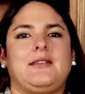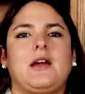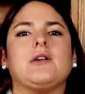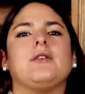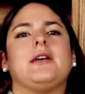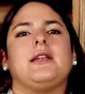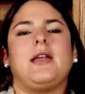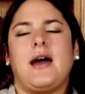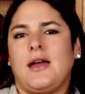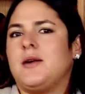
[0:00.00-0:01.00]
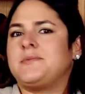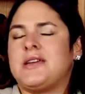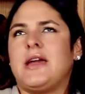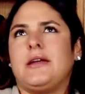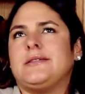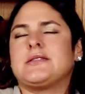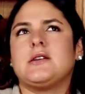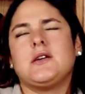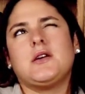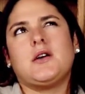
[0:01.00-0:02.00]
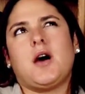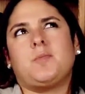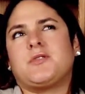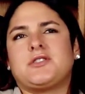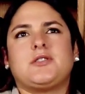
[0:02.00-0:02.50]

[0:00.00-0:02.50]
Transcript: Diego, and I obtained upwards